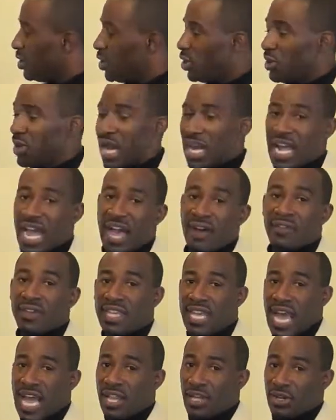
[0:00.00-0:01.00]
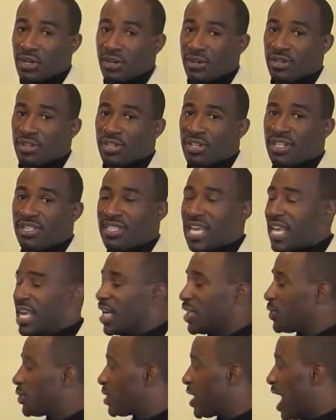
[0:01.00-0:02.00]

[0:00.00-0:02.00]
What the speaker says: you got to have a calendar. Take out your